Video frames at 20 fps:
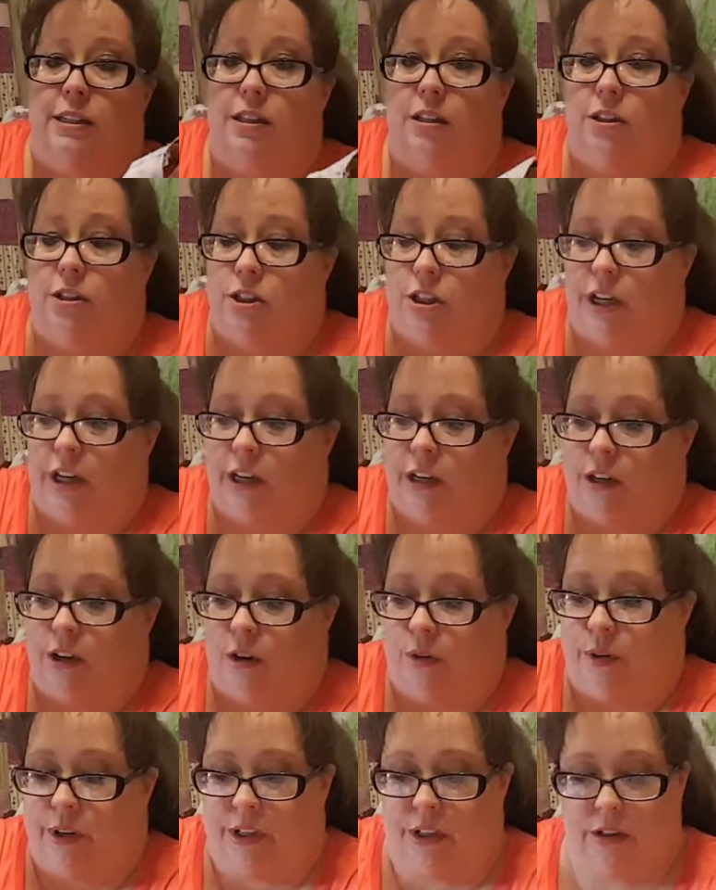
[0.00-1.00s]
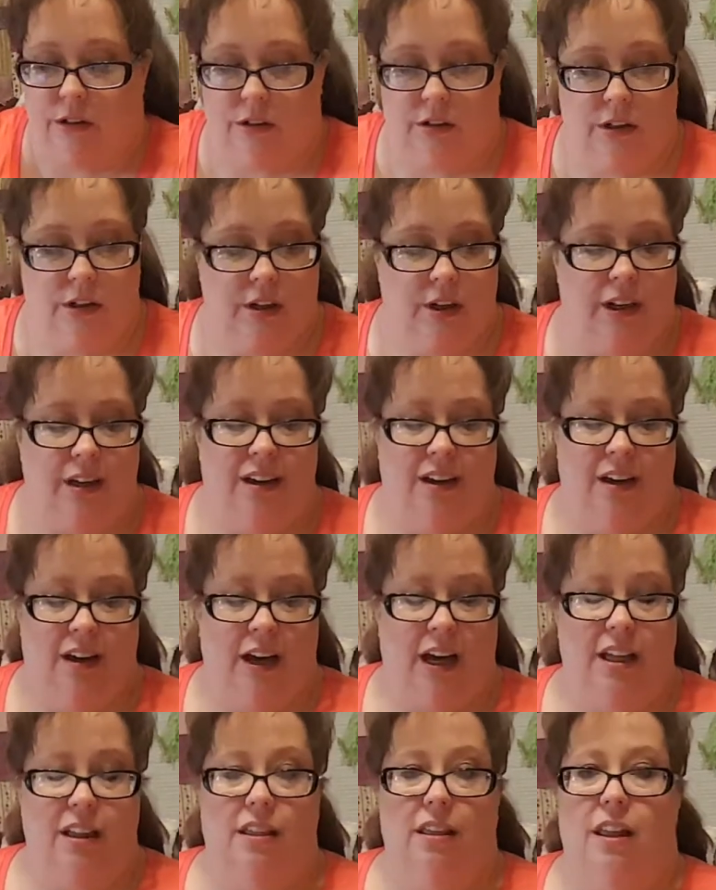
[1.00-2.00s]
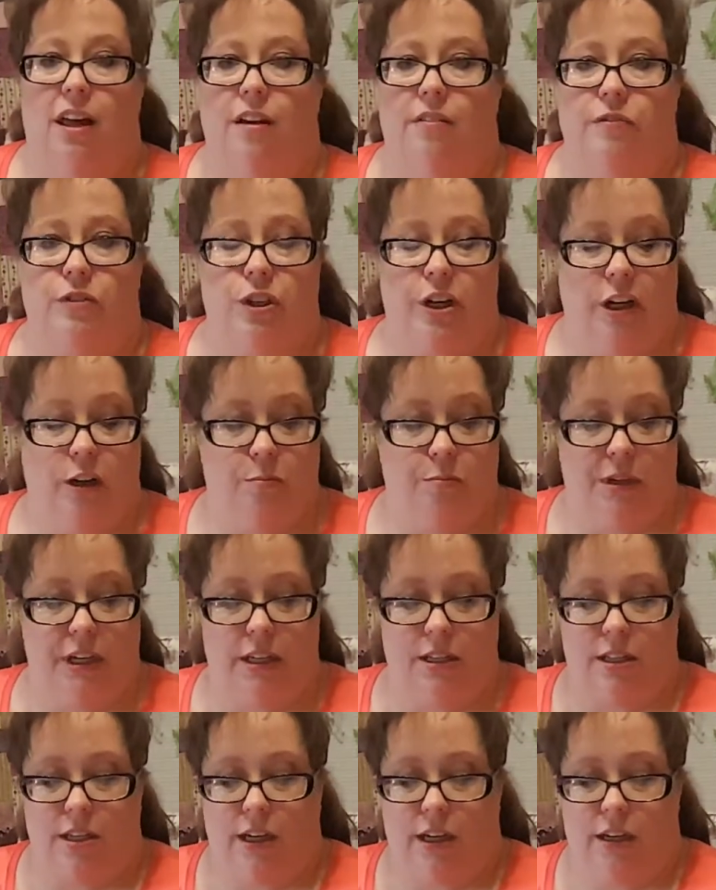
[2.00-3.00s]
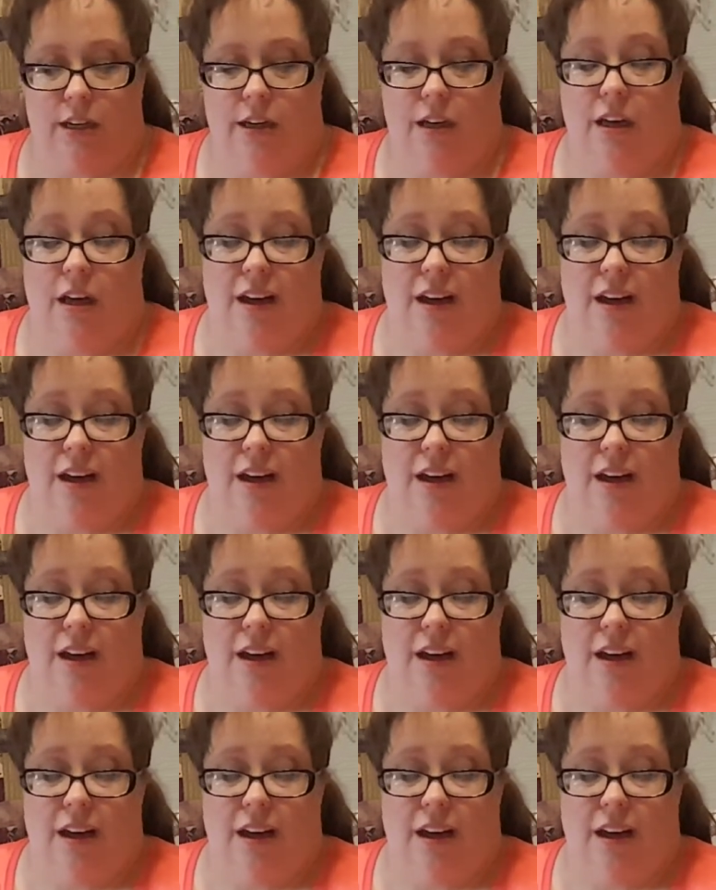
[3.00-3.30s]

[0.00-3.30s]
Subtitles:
little chain going. I love chain piecing.